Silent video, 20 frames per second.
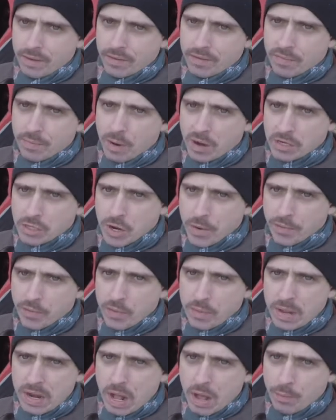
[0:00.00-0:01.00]
spring trips we've
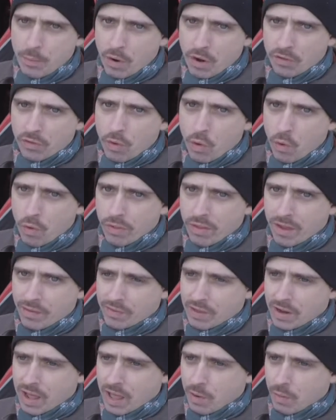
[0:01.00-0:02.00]
been on where it's cold enough
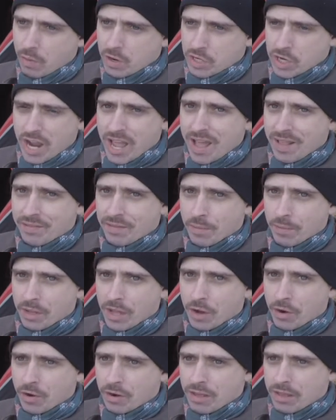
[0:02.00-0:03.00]
that I wish I had something
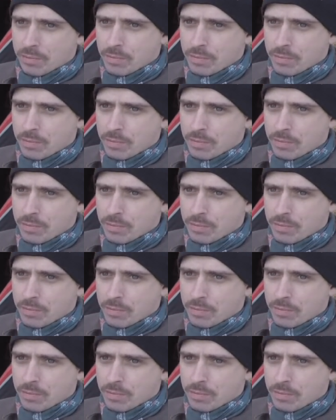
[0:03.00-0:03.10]
underneath